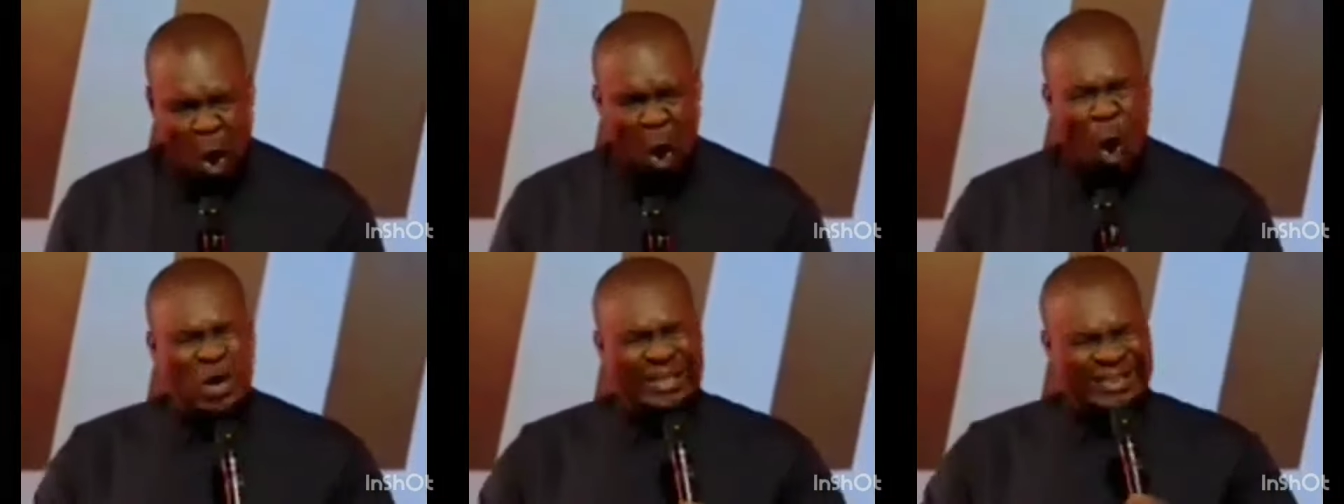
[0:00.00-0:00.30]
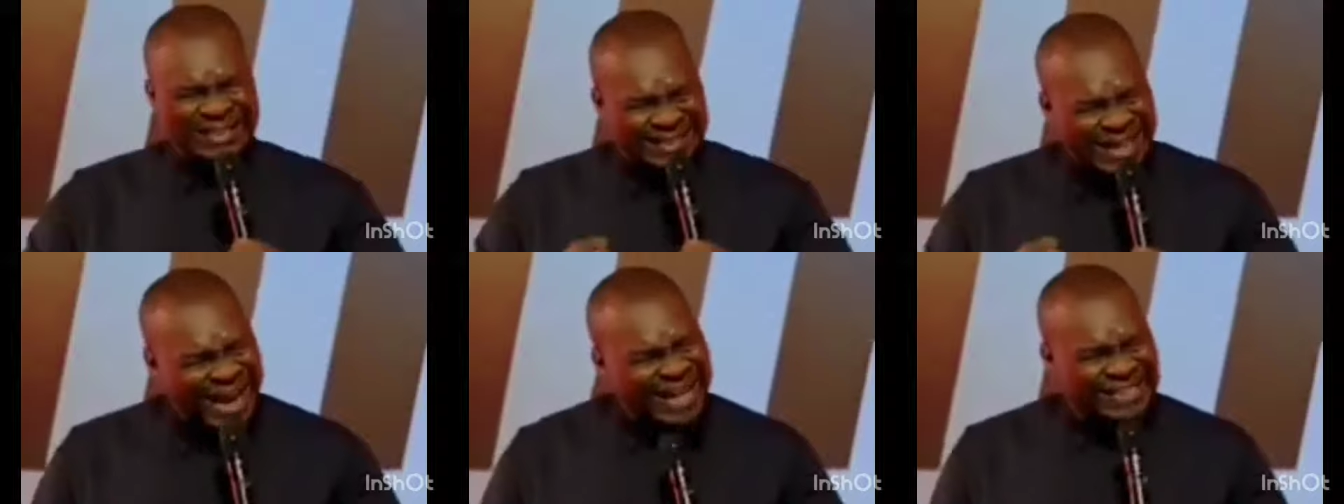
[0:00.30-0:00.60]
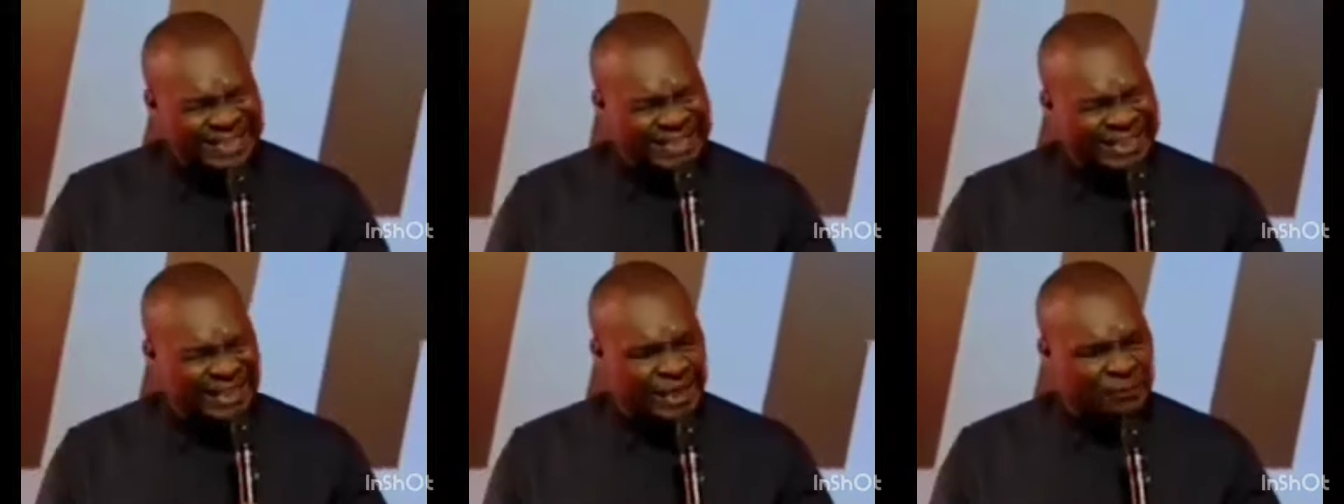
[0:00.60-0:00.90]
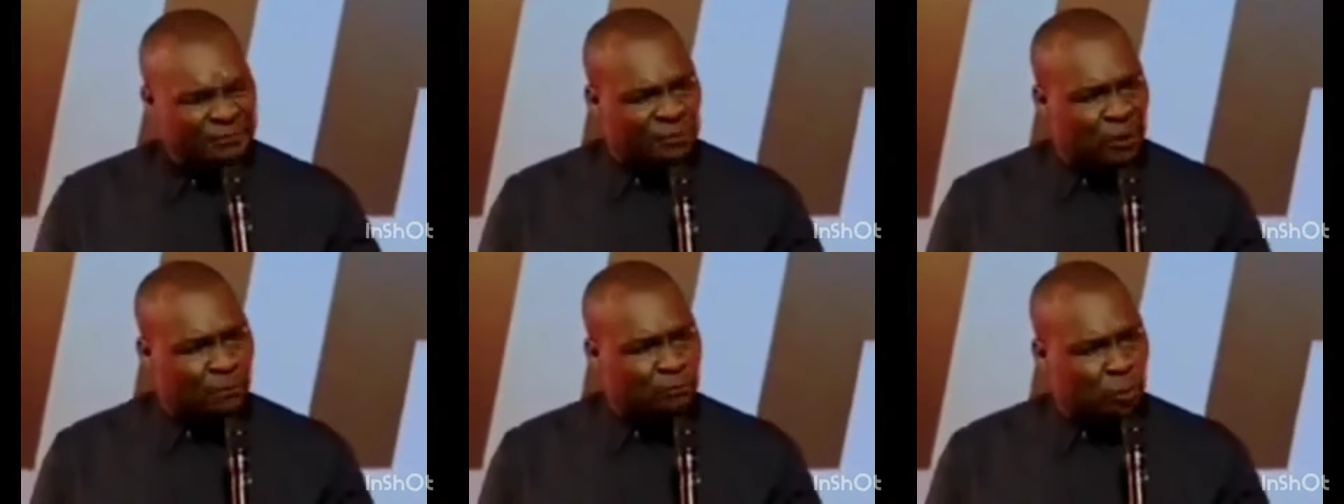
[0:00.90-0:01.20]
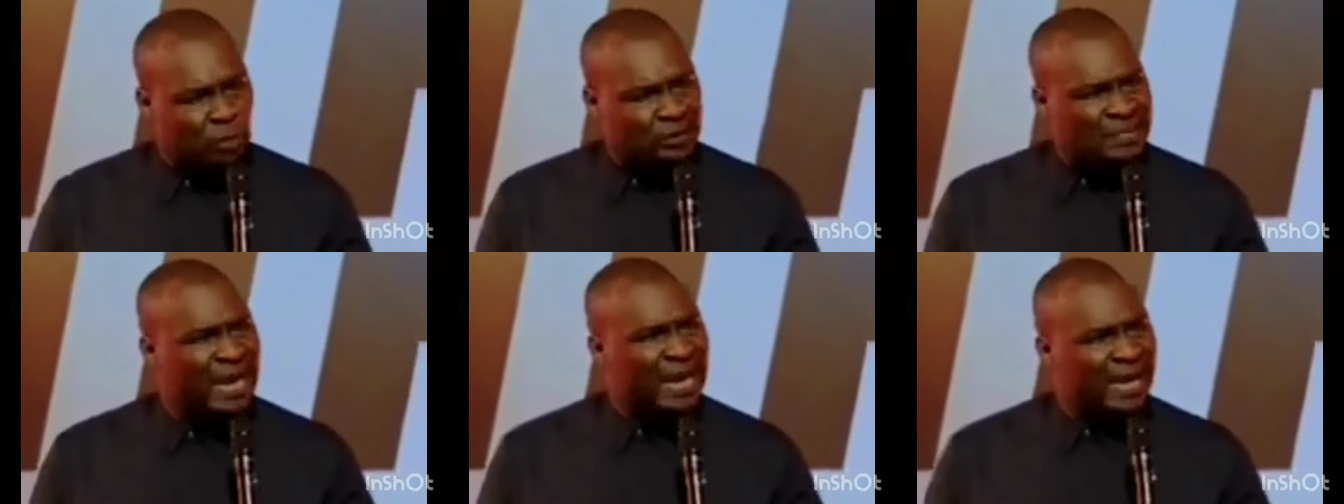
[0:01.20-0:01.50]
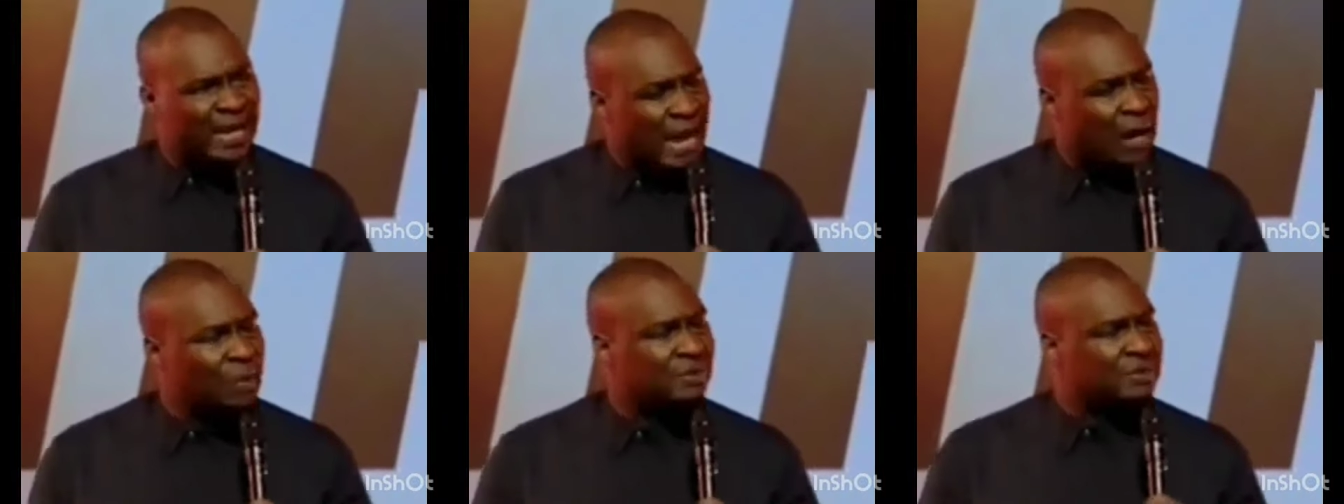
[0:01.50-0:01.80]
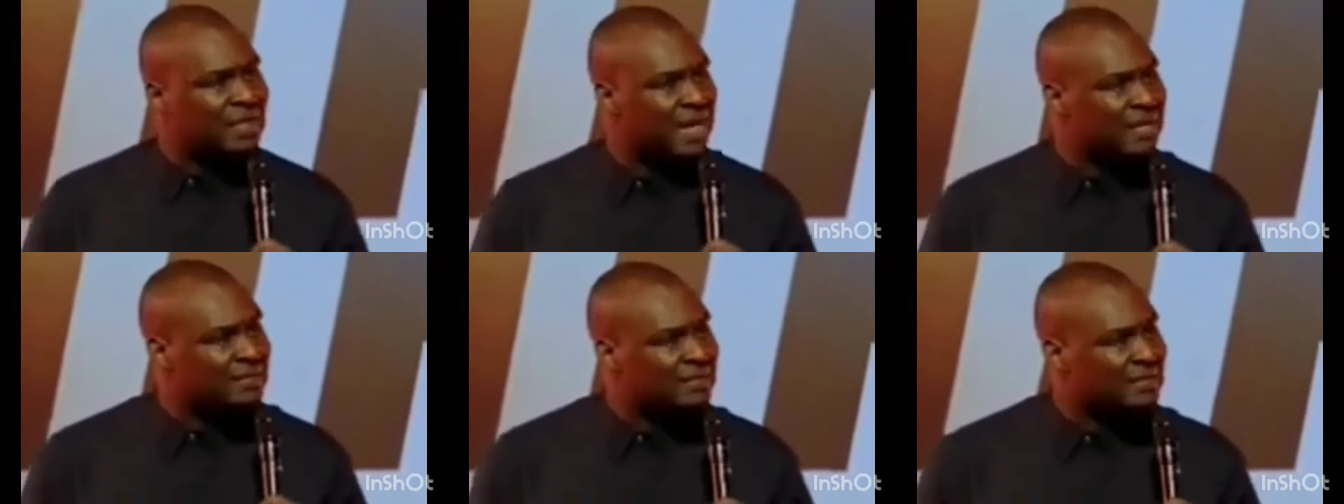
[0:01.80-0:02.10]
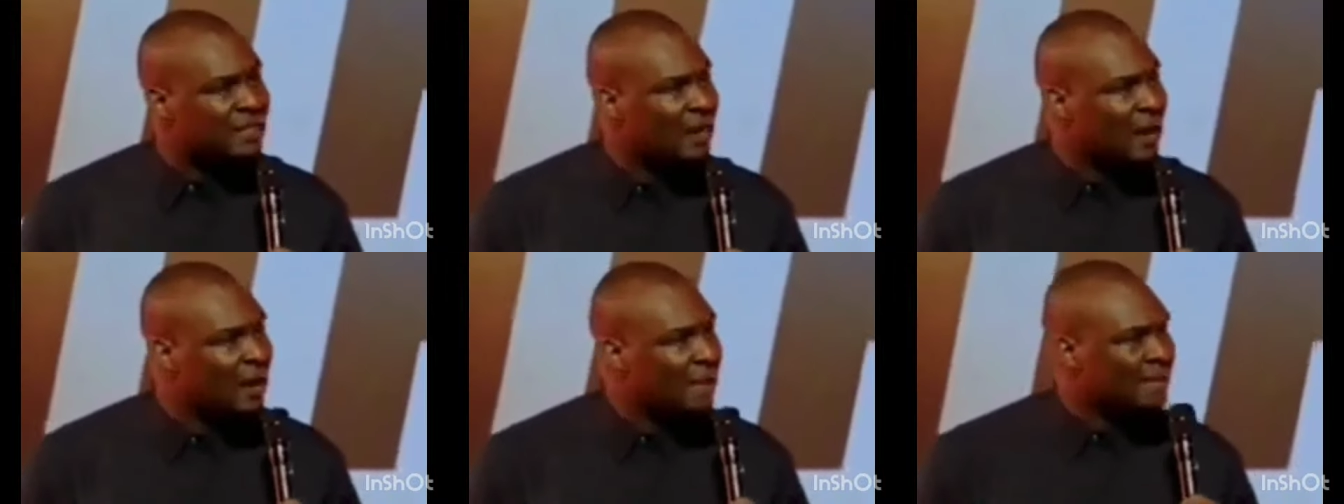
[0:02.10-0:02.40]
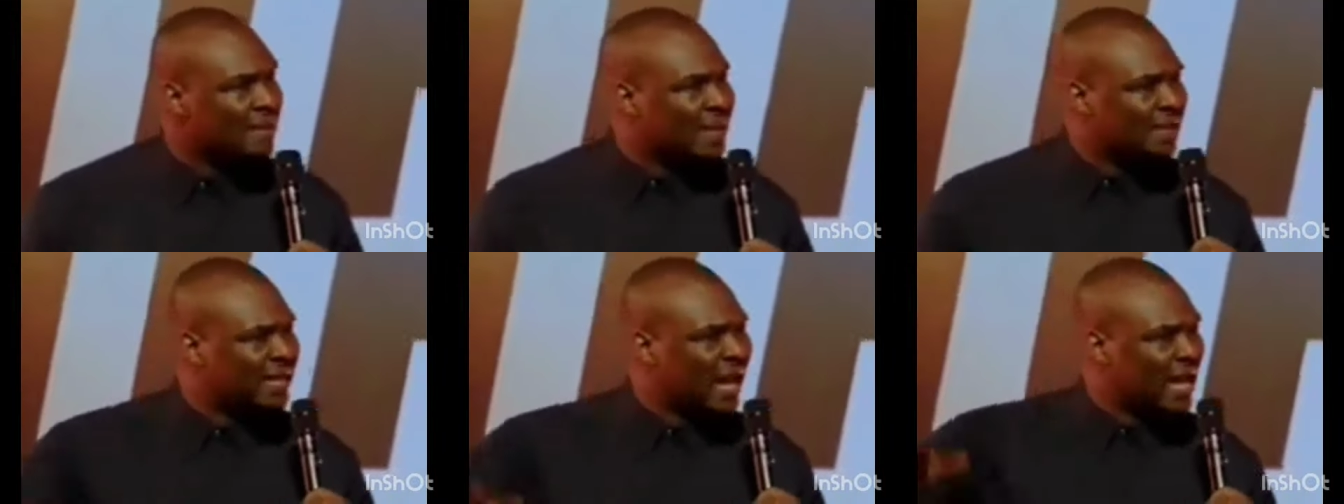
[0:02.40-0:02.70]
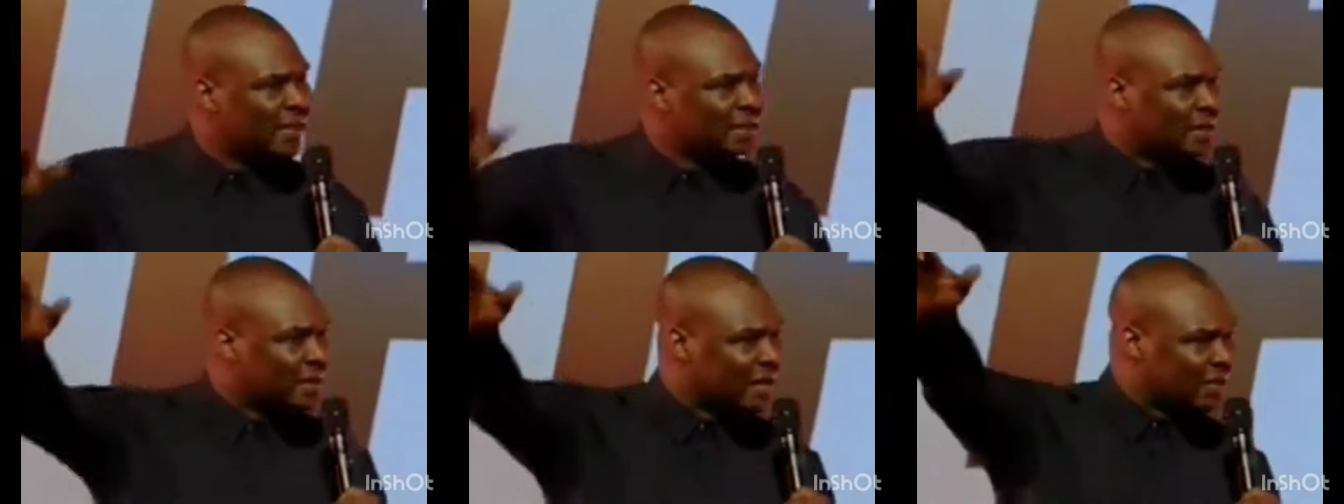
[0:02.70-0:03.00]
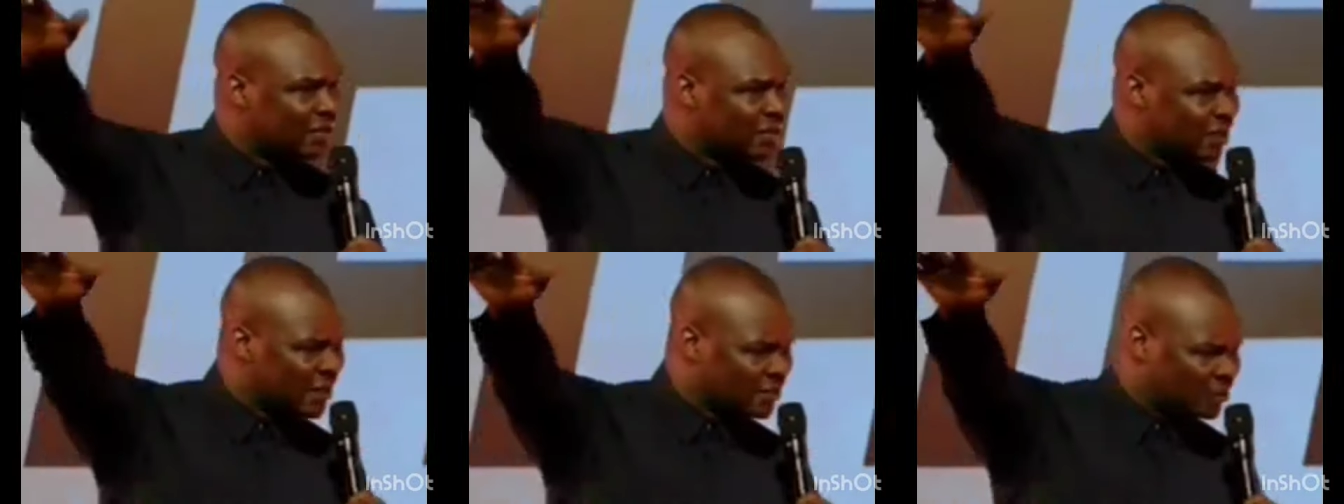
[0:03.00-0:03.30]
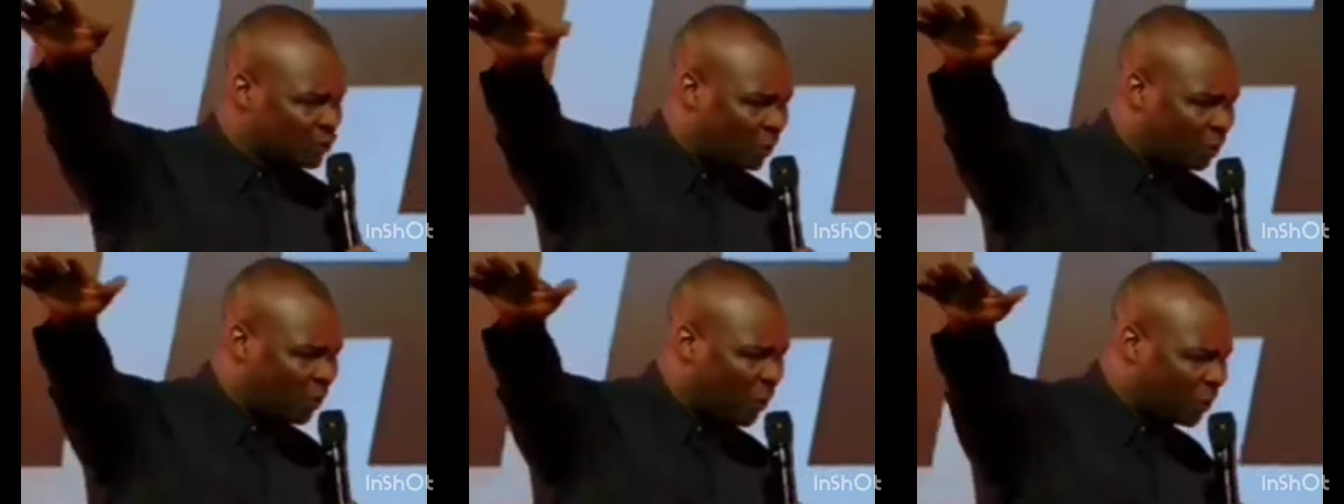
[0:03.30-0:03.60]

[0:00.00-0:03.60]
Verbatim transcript: audacity from those encounters. May that grace rest